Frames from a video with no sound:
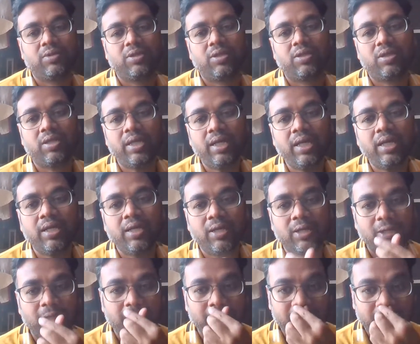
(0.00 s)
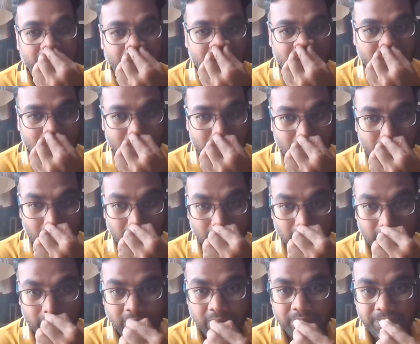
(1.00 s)
Okay,
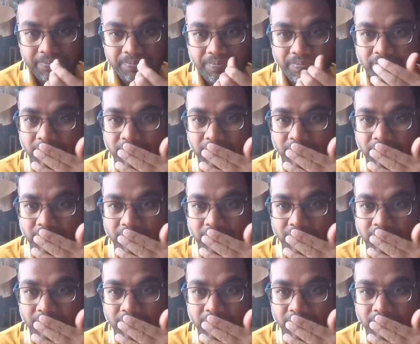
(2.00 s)
so